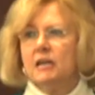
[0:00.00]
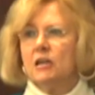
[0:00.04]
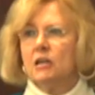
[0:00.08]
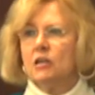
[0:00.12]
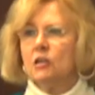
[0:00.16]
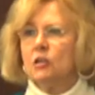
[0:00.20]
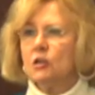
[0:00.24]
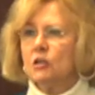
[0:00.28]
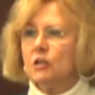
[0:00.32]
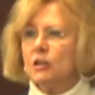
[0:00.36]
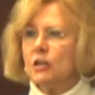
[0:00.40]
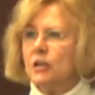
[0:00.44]

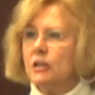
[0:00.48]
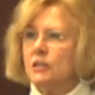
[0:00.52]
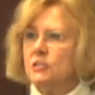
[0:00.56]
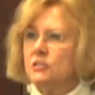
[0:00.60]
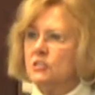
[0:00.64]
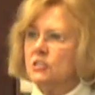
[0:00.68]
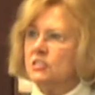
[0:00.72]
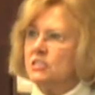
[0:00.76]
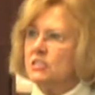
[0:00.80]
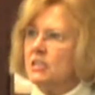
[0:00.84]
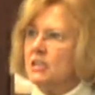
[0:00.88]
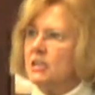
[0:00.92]
looking
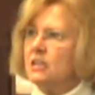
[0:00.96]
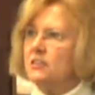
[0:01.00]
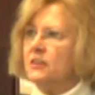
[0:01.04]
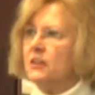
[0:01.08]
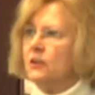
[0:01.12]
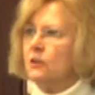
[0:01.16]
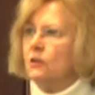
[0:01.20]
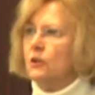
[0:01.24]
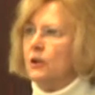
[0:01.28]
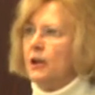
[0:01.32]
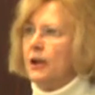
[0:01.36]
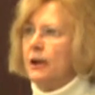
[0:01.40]
to see
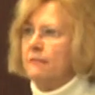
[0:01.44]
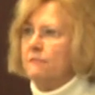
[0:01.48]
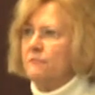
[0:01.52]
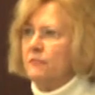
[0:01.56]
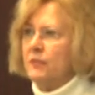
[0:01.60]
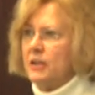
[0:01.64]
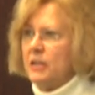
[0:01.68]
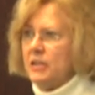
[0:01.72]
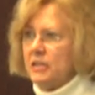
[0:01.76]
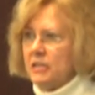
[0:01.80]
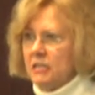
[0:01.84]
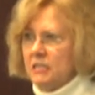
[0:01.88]
that on
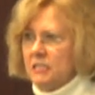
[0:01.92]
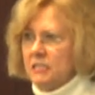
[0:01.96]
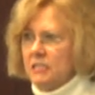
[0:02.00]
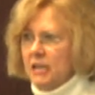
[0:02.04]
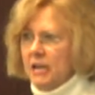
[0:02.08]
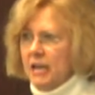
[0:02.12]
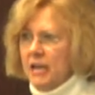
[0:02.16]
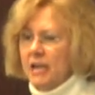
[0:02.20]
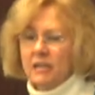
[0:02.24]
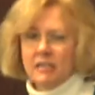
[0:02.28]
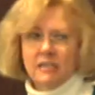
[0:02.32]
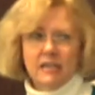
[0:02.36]
every
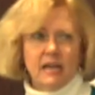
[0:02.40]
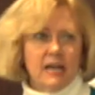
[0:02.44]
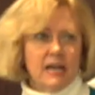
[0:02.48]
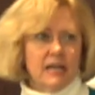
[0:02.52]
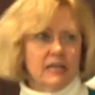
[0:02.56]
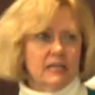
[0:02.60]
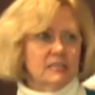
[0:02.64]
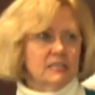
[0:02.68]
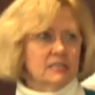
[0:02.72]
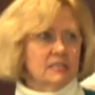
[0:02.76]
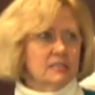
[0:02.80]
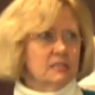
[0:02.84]
intake,
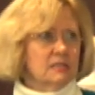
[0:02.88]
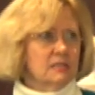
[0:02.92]
nine,